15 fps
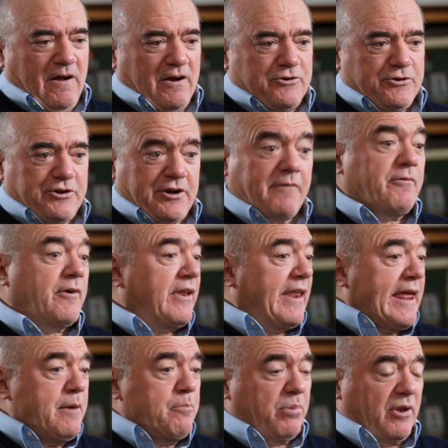
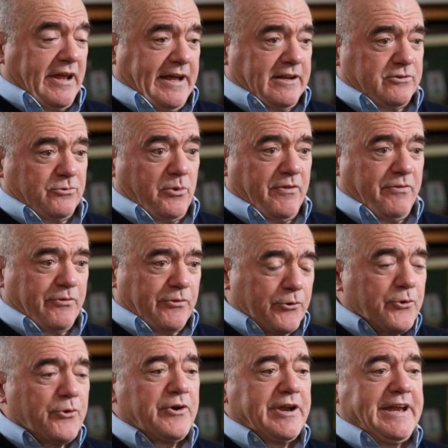Chevrolet plants. We had
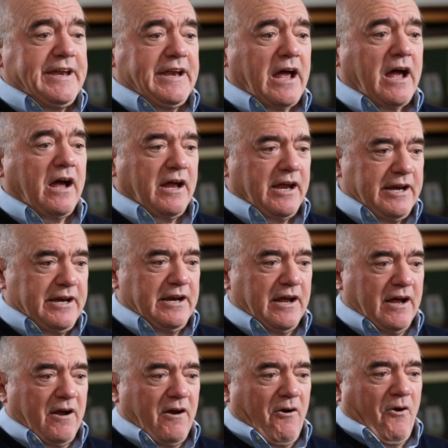
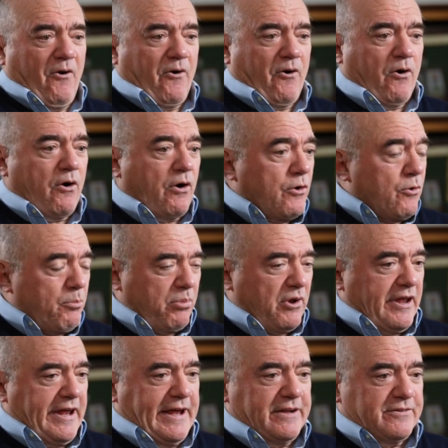39 auto
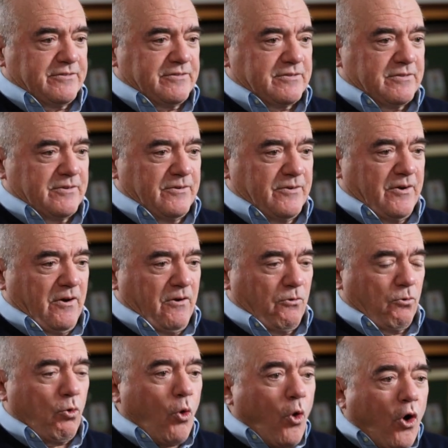plants
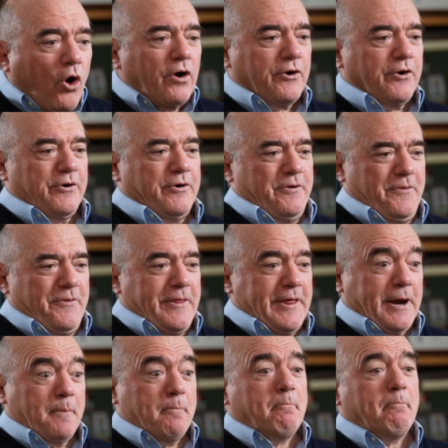longer
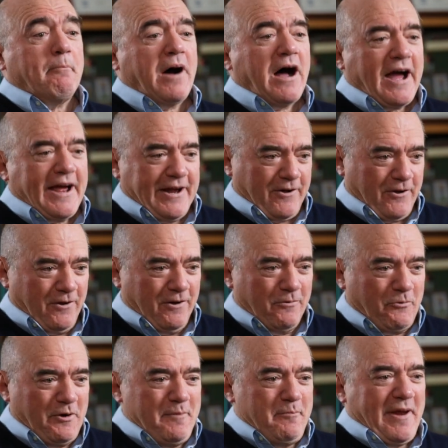than a mile.
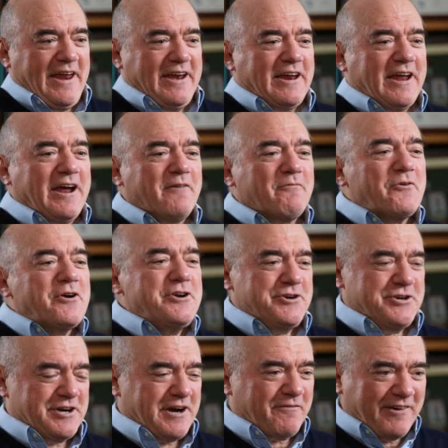We made every
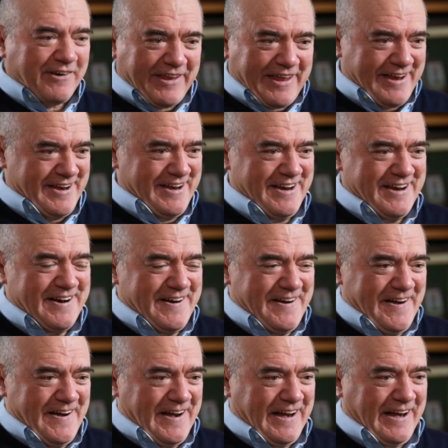Chevrolet
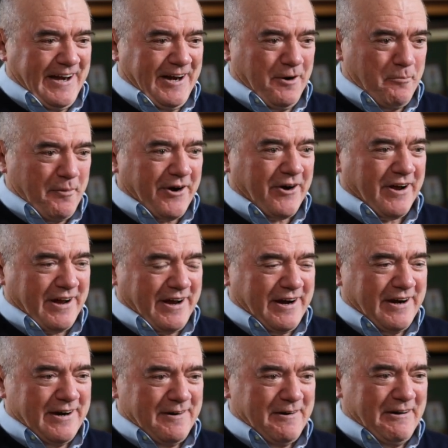in America,